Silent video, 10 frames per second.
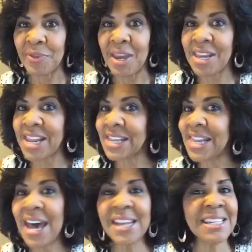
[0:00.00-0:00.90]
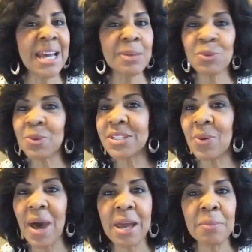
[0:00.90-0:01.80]
And a lot of times we're
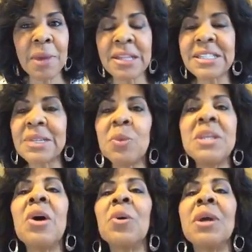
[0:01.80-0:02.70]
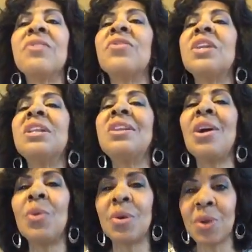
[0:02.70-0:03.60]
so out of balance and we don't even
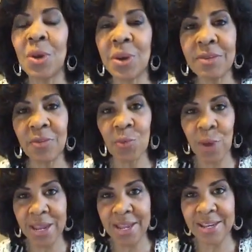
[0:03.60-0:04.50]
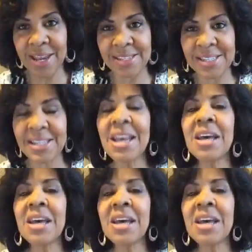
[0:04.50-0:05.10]
know it. We don't even recognize it.